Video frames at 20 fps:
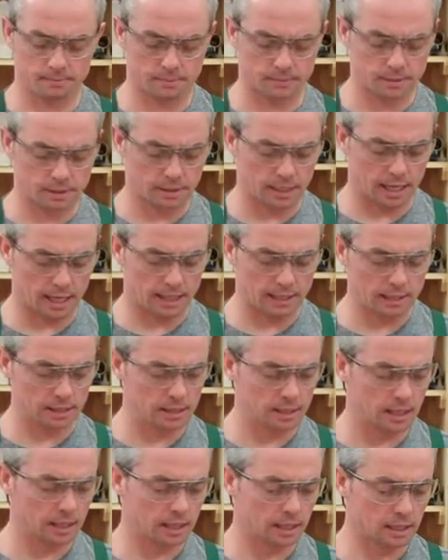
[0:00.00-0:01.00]
size.
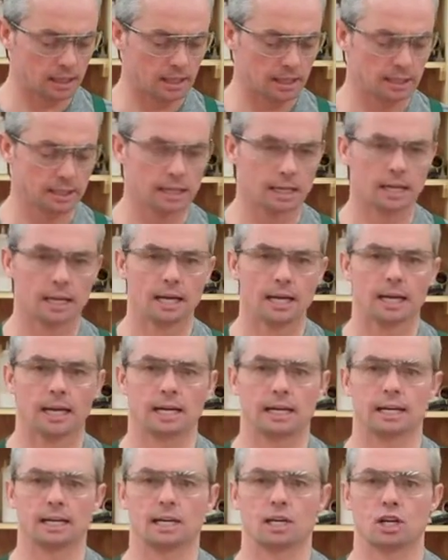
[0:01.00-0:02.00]
Okay,
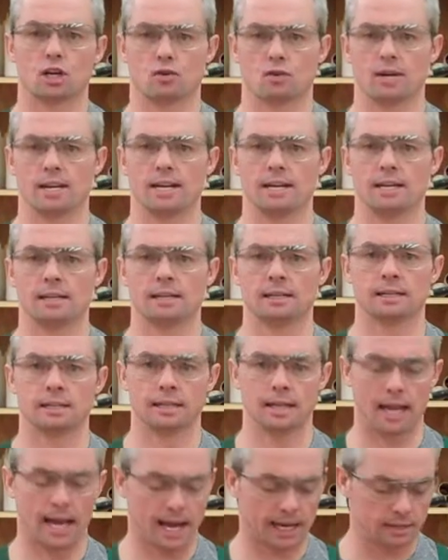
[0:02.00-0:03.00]
a
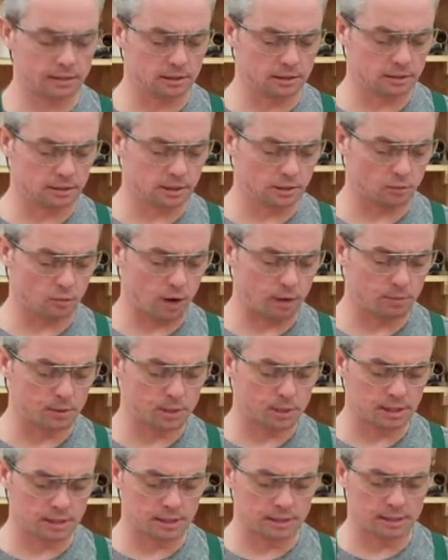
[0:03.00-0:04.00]
green-handled
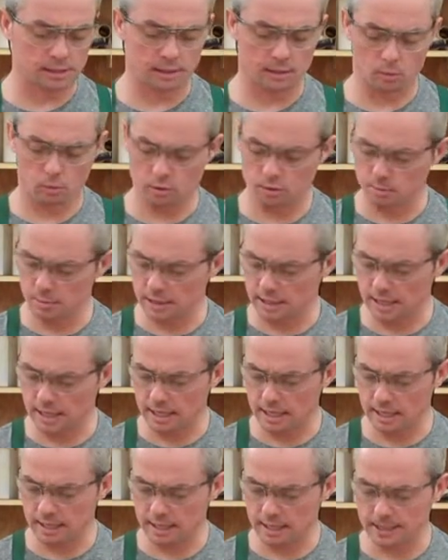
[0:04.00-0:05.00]
Robertson would be
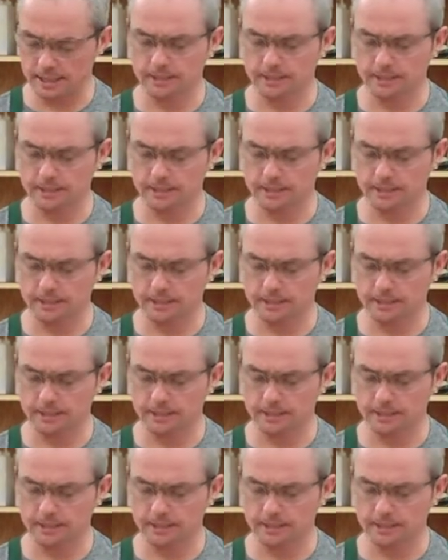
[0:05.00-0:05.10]
a